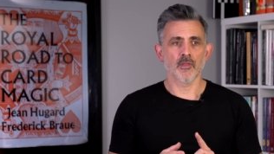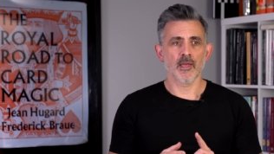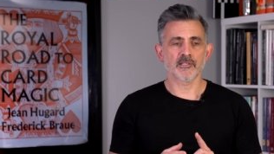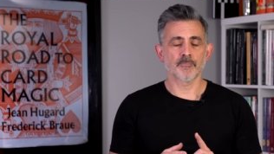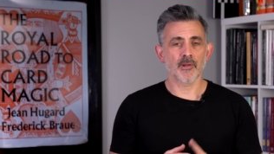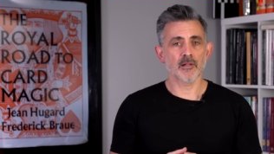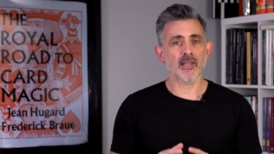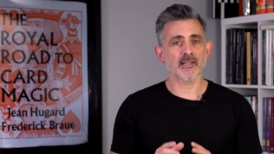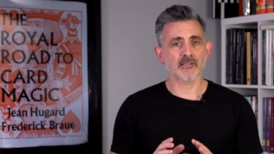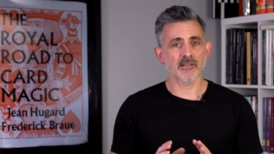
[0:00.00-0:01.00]
It's built,
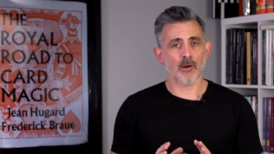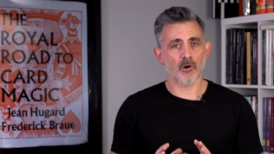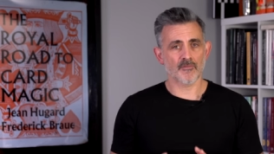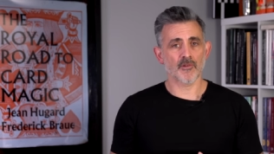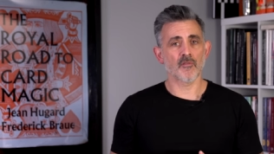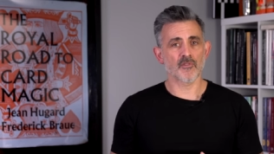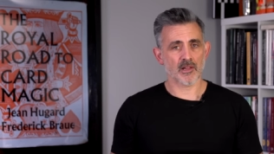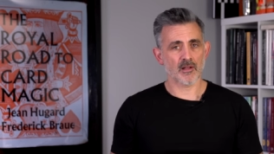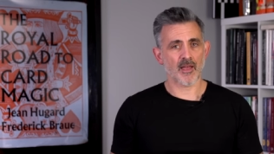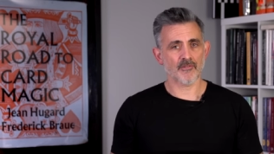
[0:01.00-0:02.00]
it, now I've,
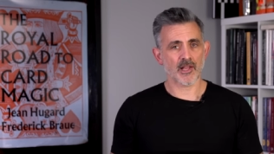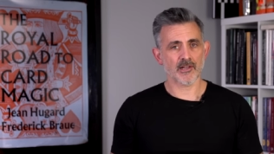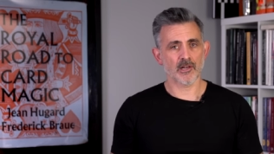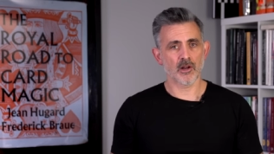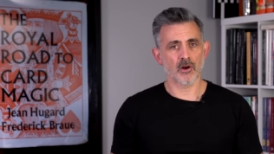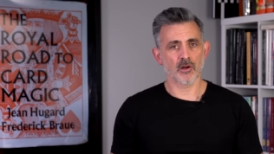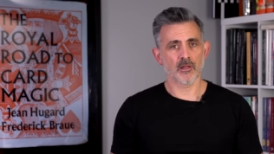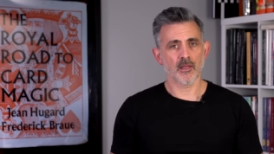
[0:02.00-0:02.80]
obviously I haven't had it long,